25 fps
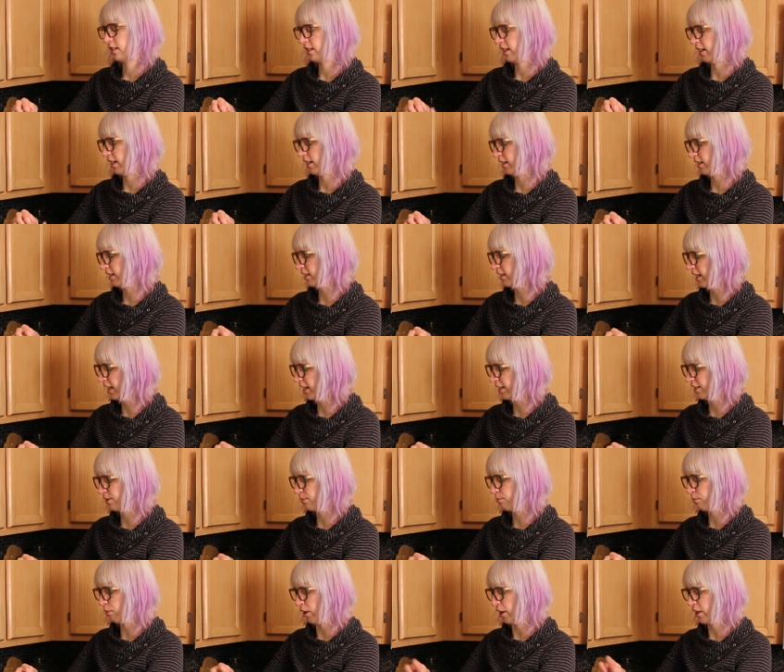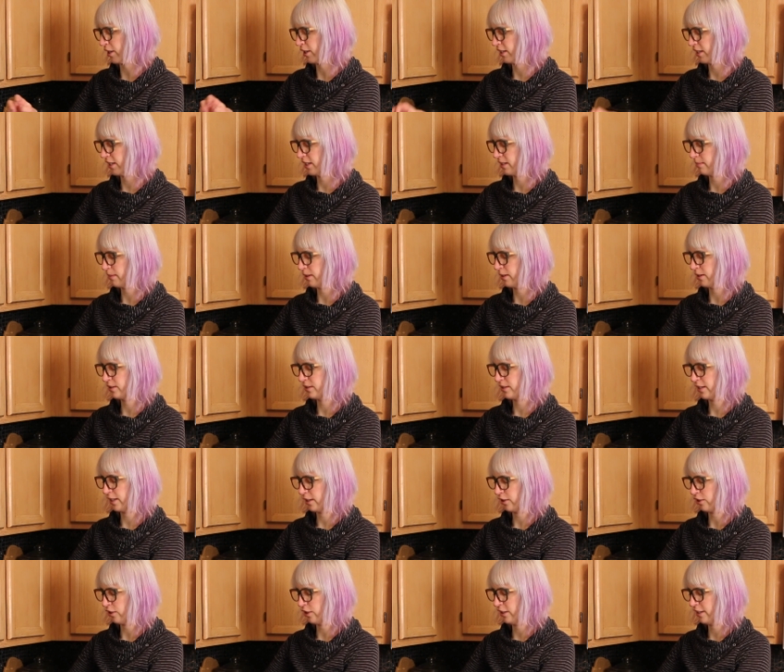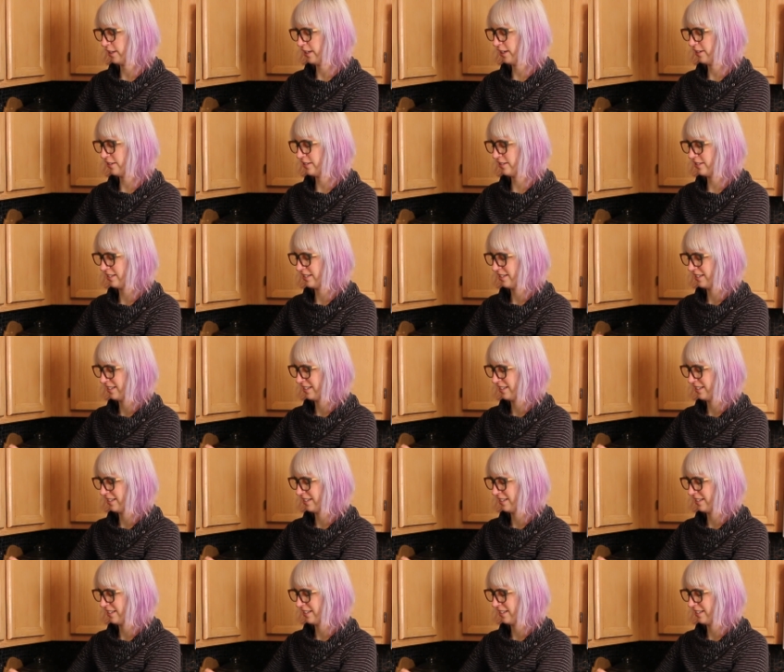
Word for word: That intense broccoli smell is like gone now.